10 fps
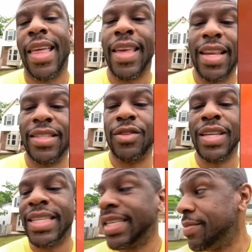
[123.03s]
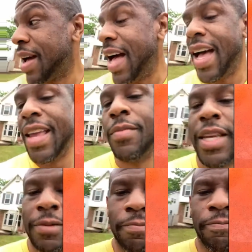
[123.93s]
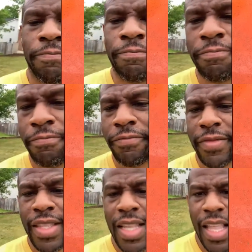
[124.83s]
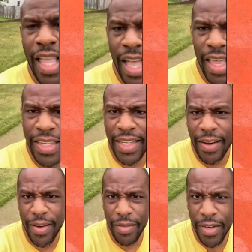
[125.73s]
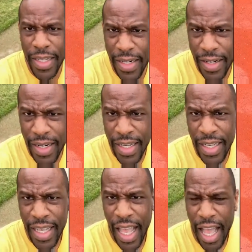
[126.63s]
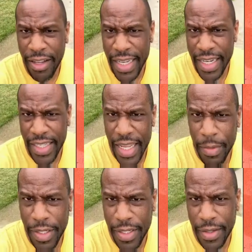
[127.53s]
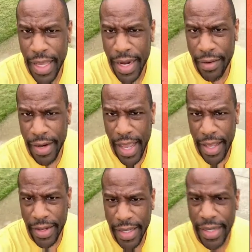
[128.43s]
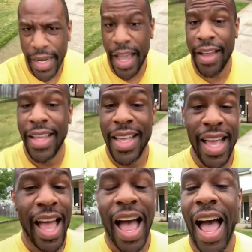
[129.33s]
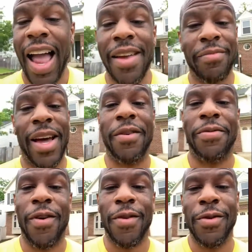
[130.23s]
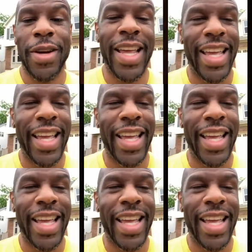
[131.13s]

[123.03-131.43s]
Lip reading: and then as you can see behind me, this area over here, I was actually able to till that area out. Now, I am not a farmer,